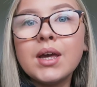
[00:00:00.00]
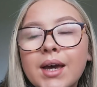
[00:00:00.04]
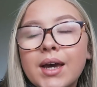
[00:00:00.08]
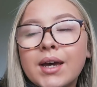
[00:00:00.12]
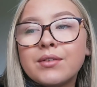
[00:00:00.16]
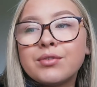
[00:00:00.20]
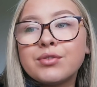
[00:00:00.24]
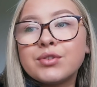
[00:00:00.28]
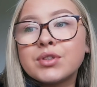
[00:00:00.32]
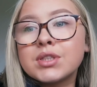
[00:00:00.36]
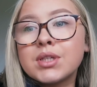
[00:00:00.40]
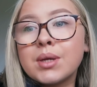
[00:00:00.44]

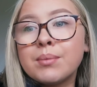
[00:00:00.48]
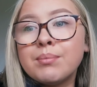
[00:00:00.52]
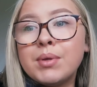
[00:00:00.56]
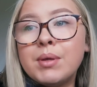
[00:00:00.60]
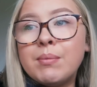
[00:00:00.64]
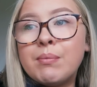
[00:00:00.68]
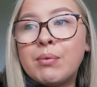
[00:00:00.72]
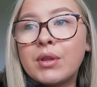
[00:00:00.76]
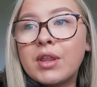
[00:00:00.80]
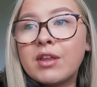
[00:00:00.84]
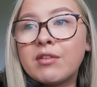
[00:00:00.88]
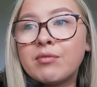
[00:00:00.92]
And for some
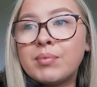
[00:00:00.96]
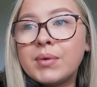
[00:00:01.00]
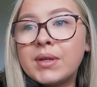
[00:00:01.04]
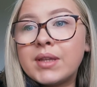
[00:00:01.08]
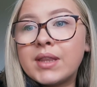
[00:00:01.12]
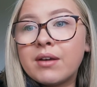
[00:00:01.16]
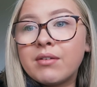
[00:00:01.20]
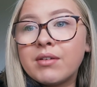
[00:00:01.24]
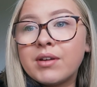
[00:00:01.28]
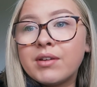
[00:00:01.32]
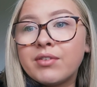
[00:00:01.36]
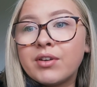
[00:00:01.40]
people they've
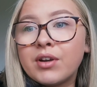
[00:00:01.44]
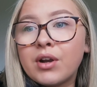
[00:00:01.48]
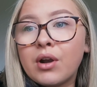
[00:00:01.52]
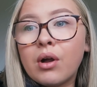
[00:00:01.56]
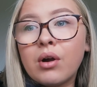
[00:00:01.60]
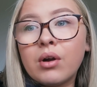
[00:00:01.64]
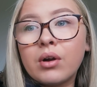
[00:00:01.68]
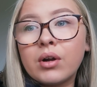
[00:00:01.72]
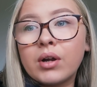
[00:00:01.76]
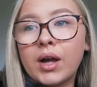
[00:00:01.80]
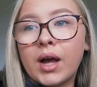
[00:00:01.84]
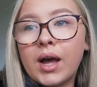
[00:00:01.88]
been there even
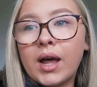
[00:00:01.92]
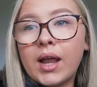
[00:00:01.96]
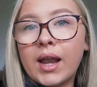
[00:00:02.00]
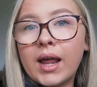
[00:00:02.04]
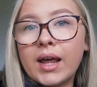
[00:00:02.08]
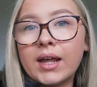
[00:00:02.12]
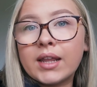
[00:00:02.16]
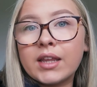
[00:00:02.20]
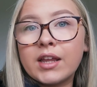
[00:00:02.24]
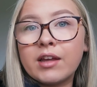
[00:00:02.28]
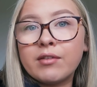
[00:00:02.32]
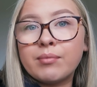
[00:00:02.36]
longer,
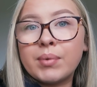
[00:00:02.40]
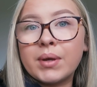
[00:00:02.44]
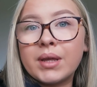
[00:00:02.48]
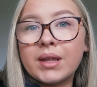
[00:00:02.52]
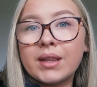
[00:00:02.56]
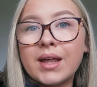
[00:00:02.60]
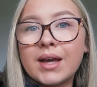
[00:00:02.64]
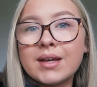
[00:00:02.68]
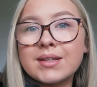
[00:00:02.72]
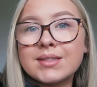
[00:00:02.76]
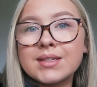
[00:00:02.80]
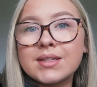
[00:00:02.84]
like they've
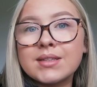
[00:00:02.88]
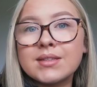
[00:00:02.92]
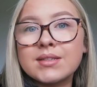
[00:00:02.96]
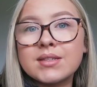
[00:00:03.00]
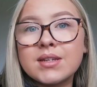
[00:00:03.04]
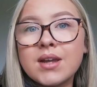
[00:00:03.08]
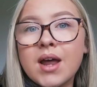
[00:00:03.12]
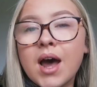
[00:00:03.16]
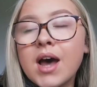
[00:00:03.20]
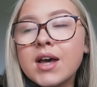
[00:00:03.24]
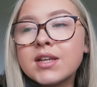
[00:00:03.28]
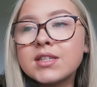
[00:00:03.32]
been there
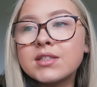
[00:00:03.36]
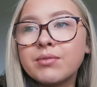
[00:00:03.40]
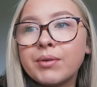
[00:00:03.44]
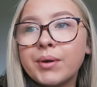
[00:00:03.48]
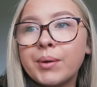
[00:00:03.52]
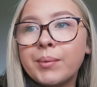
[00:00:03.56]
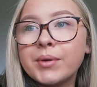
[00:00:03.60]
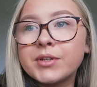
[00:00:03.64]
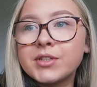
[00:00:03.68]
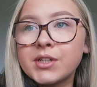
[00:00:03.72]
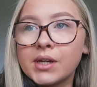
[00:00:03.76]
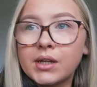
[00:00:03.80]
since
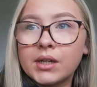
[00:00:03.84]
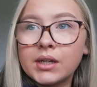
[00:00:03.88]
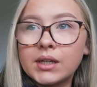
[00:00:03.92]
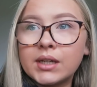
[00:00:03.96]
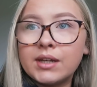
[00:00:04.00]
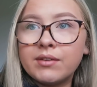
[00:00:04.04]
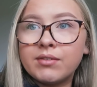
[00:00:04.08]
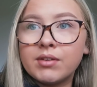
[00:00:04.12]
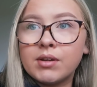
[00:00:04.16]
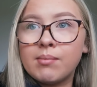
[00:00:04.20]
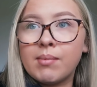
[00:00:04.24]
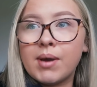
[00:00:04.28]
nursery, which I can't
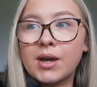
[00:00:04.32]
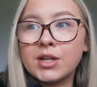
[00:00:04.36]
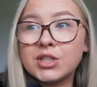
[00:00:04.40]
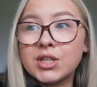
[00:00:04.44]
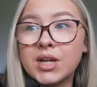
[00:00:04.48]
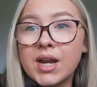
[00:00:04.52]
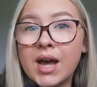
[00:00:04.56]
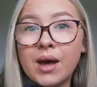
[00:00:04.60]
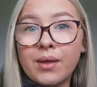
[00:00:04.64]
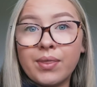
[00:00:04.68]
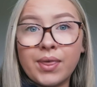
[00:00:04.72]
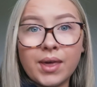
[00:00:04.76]
even
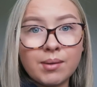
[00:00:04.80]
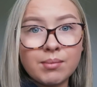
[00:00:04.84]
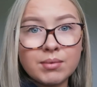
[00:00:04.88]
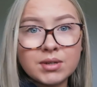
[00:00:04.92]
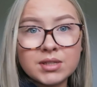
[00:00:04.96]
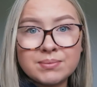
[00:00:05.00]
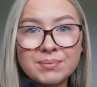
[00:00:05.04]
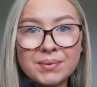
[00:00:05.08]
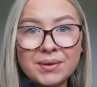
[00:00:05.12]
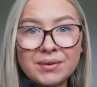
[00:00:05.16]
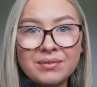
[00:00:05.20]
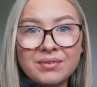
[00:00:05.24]
imagine how they
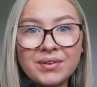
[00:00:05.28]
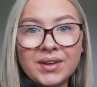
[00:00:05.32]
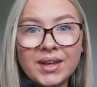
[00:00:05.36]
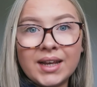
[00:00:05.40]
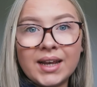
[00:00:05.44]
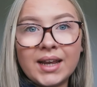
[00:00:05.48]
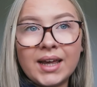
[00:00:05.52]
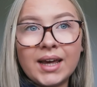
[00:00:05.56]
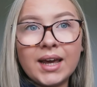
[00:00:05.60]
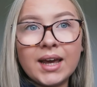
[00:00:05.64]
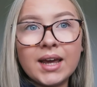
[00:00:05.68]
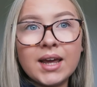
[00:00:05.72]
must be
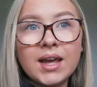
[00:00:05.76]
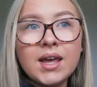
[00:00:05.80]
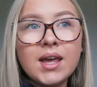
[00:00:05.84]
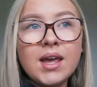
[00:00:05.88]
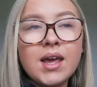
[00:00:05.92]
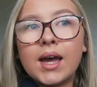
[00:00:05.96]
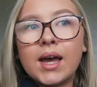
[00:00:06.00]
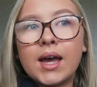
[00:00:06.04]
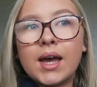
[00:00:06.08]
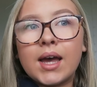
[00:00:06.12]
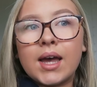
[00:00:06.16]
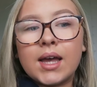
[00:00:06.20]
feeling.
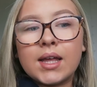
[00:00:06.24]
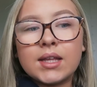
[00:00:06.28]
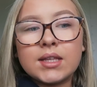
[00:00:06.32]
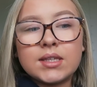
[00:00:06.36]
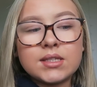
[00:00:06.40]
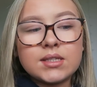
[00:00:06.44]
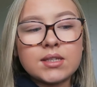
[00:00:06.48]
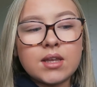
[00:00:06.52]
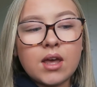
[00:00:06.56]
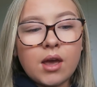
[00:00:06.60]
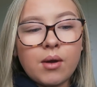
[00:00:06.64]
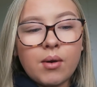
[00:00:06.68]
And
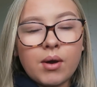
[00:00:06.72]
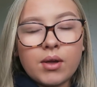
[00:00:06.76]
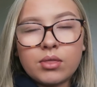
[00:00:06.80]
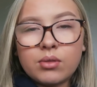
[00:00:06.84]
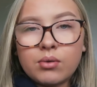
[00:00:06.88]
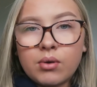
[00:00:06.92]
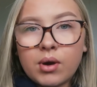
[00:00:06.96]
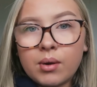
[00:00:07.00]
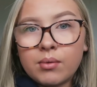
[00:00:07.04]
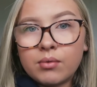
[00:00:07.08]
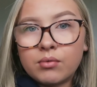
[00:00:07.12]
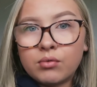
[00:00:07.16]
so I
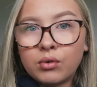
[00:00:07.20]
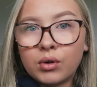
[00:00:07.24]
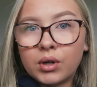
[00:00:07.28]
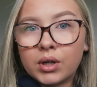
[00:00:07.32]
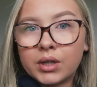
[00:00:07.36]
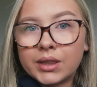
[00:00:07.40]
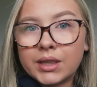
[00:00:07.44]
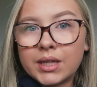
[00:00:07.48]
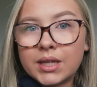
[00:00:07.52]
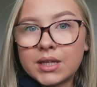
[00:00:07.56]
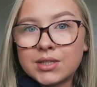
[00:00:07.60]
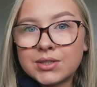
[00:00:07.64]
thought I would
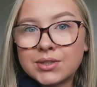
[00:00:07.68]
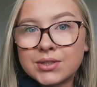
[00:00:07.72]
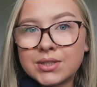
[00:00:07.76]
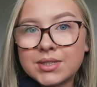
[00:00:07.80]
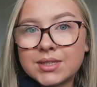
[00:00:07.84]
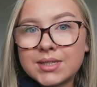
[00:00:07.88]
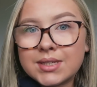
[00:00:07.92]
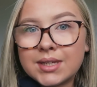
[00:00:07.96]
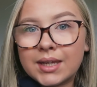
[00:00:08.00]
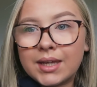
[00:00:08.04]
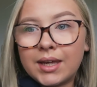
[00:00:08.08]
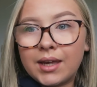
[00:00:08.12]
vlog this
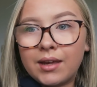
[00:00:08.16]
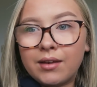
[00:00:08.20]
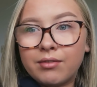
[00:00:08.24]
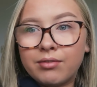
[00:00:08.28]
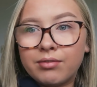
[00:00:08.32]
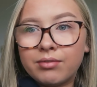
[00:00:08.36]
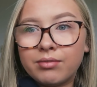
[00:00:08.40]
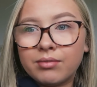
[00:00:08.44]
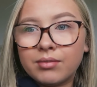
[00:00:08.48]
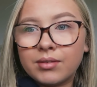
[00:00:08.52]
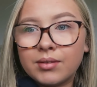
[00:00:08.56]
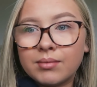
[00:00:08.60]
just to give
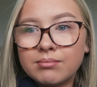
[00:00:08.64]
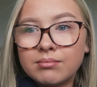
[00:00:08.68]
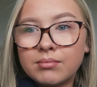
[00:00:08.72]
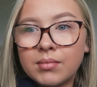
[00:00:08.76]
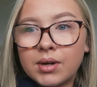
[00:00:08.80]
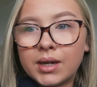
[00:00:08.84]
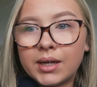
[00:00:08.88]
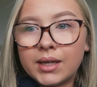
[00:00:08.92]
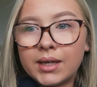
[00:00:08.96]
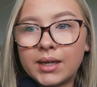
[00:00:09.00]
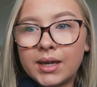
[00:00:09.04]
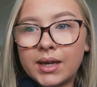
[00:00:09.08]

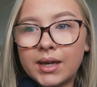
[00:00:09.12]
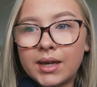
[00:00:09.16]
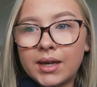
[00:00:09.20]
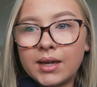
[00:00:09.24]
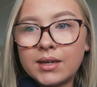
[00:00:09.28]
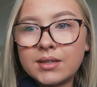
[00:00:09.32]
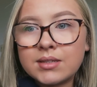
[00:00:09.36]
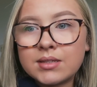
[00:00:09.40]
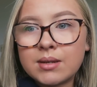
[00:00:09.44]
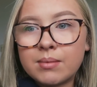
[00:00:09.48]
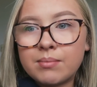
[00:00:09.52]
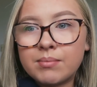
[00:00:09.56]
my
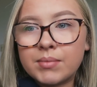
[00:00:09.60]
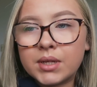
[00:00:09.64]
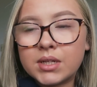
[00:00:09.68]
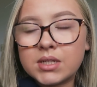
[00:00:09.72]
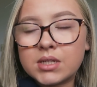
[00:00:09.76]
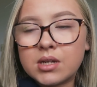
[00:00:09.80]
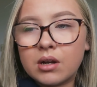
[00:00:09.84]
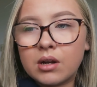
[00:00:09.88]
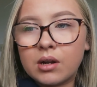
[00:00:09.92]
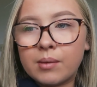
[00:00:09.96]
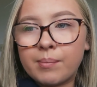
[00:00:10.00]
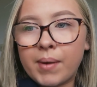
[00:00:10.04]
year something
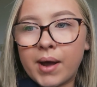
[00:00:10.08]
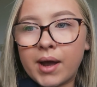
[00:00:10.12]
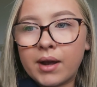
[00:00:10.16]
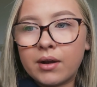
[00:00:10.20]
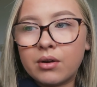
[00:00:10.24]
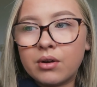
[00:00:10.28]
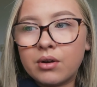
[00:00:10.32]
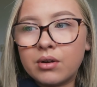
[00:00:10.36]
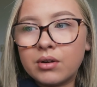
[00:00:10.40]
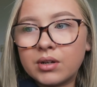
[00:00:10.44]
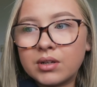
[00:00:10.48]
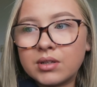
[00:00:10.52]
to look
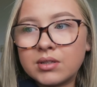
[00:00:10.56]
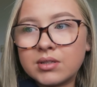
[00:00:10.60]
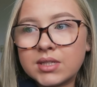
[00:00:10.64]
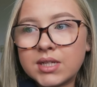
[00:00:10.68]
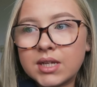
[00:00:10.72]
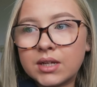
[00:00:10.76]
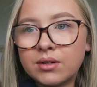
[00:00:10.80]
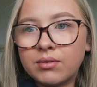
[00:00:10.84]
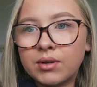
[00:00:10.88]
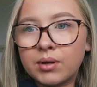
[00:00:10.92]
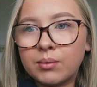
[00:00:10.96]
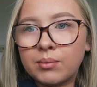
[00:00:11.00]
back on,
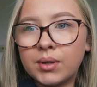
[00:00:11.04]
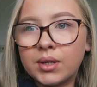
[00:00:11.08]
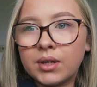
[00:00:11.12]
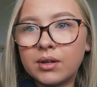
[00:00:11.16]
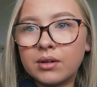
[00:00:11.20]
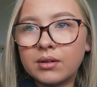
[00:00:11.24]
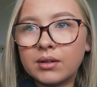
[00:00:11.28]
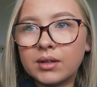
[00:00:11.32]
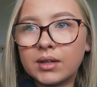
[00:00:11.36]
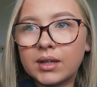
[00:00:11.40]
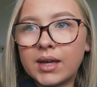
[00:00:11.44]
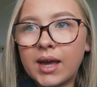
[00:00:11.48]
considering we
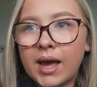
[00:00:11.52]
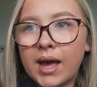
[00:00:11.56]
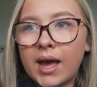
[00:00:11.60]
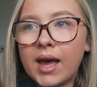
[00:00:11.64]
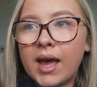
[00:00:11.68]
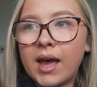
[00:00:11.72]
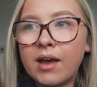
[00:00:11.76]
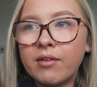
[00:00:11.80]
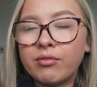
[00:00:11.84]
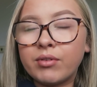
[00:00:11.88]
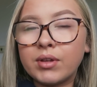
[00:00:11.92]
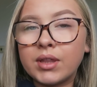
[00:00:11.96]
couldn't
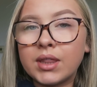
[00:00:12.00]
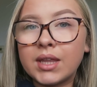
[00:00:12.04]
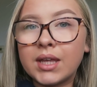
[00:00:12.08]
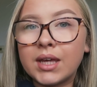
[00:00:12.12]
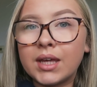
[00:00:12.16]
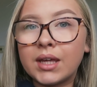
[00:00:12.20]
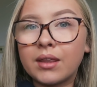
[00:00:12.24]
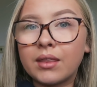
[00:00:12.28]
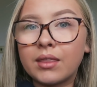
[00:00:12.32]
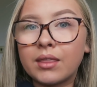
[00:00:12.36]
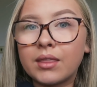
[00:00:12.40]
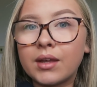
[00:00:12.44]
get
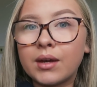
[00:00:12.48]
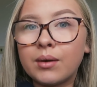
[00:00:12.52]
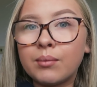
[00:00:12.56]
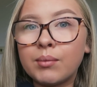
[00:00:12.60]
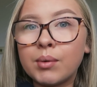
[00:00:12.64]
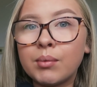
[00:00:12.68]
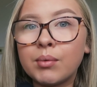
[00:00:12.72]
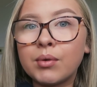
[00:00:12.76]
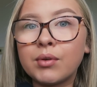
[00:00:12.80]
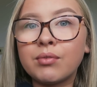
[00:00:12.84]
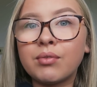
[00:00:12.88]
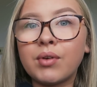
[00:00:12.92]
everything that
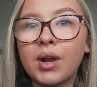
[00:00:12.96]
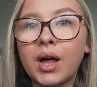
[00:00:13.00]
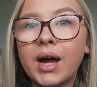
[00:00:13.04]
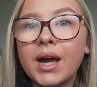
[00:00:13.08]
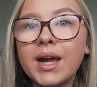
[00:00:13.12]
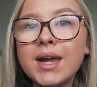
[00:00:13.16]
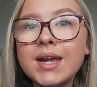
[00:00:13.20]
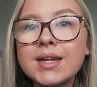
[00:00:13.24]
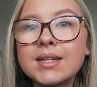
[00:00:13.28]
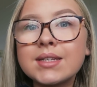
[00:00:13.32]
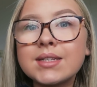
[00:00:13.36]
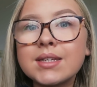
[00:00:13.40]
we would have
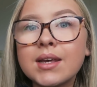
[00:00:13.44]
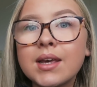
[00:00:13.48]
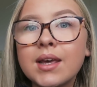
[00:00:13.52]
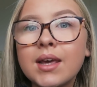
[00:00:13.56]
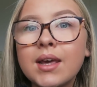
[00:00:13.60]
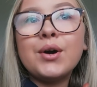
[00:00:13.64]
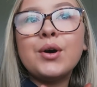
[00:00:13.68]
liked.